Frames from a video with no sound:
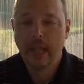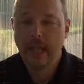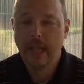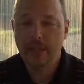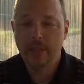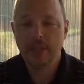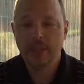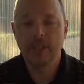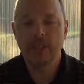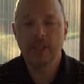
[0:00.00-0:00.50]

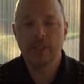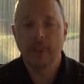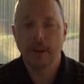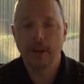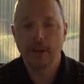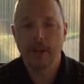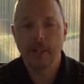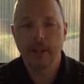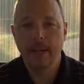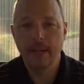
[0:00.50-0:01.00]
Actually, this is
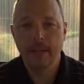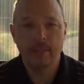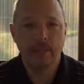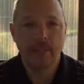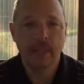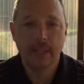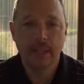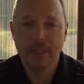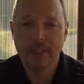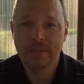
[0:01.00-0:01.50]
probably the best
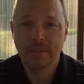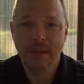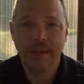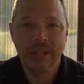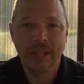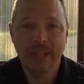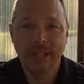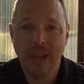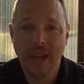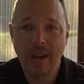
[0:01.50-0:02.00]
way. Just
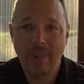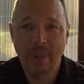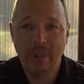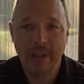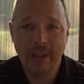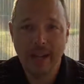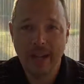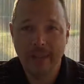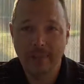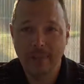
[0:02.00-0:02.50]
make a
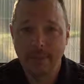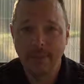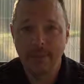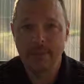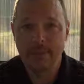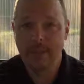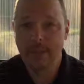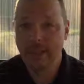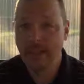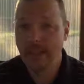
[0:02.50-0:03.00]
comment down
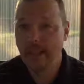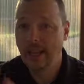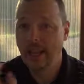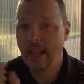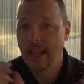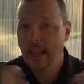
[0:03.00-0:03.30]
below and say,